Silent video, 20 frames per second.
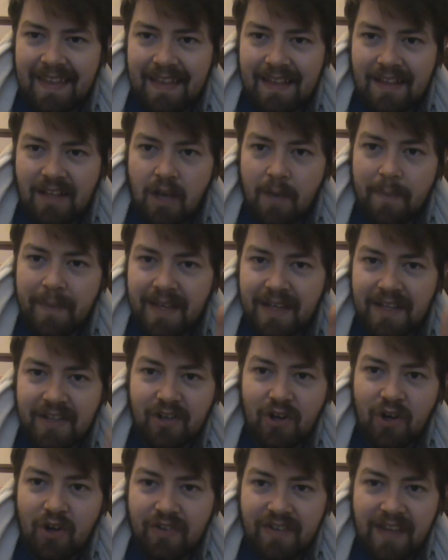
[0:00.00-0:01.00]
coming
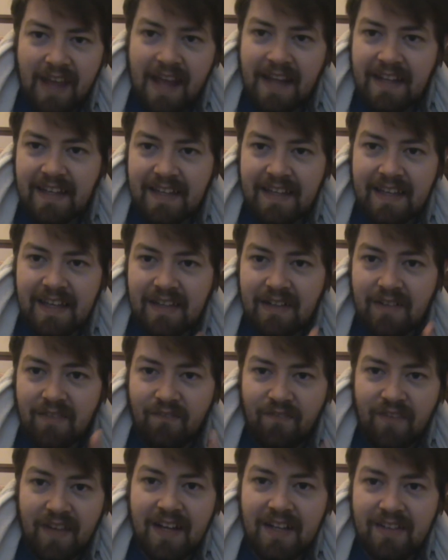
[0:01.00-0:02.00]
across any kind
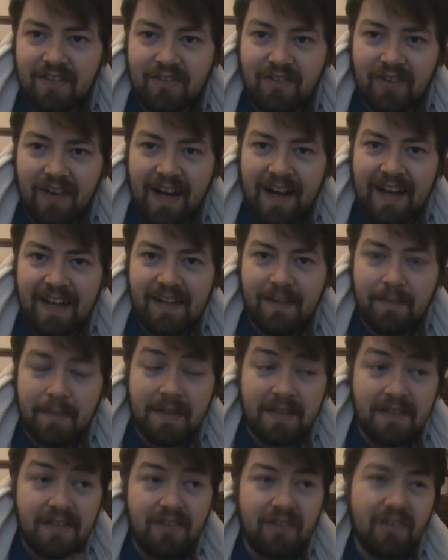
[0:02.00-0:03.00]
of villains or
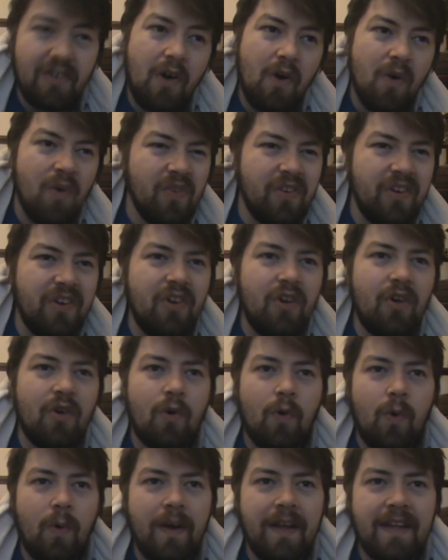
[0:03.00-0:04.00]
enemies, and you're not
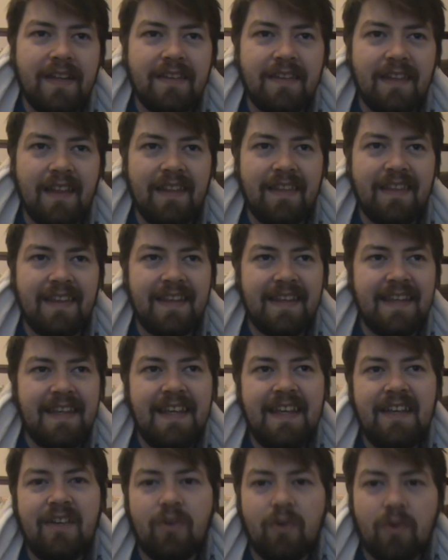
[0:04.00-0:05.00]
quite the
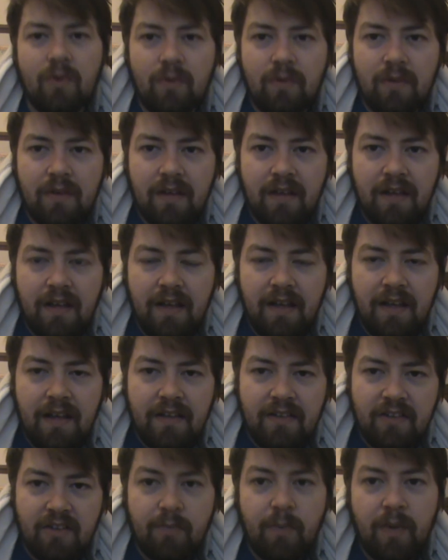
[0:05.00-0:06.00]
hero,
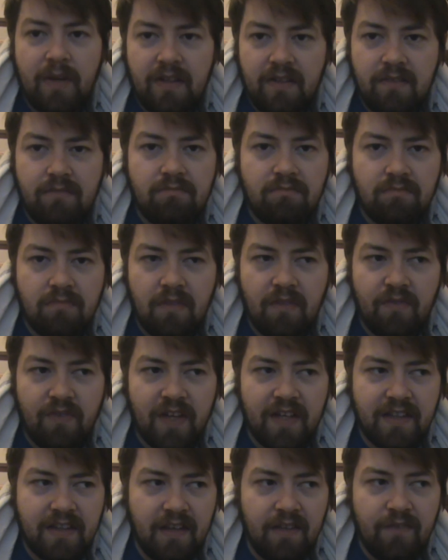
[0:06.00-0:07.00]
despite the
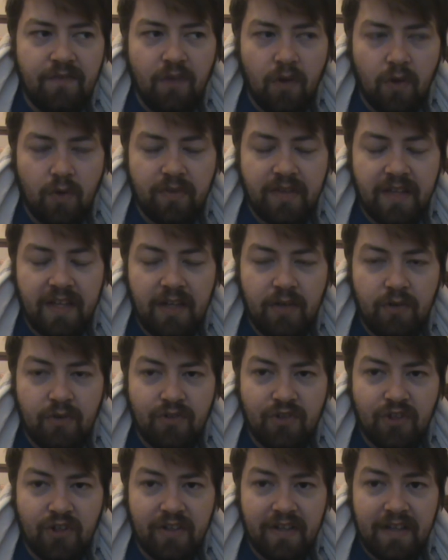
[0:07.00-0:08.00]
fact that it follows the hero's
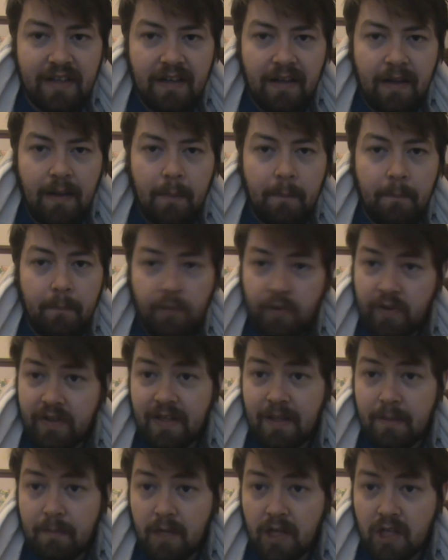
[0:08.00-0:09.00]
journey
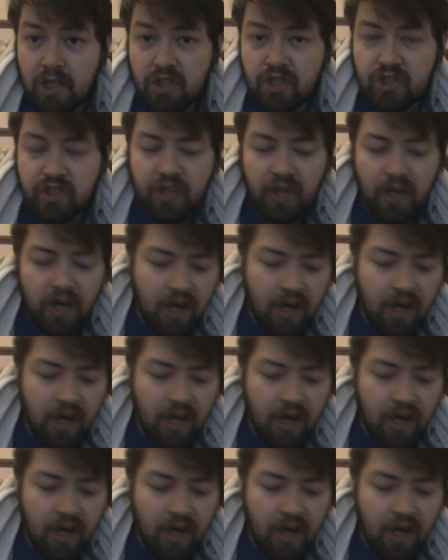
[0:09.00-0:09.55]
pretty much.